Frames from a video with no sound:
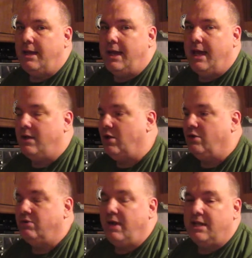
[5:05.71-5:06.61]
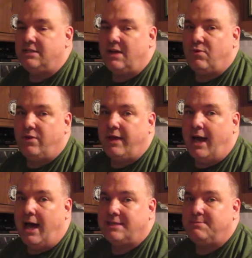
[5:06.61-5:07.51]
and several of the
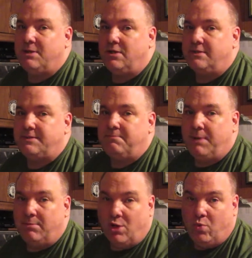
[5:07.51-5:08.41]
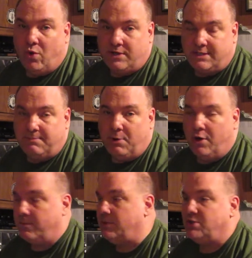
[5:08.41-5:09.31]
hospitals and public works
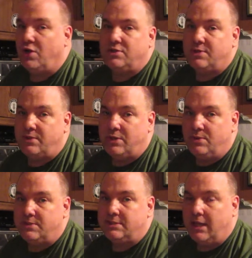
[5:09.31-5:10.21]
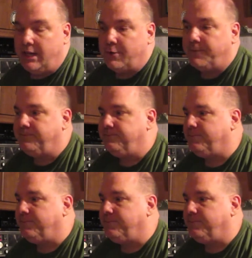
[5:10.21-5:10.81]
departments also use Slater.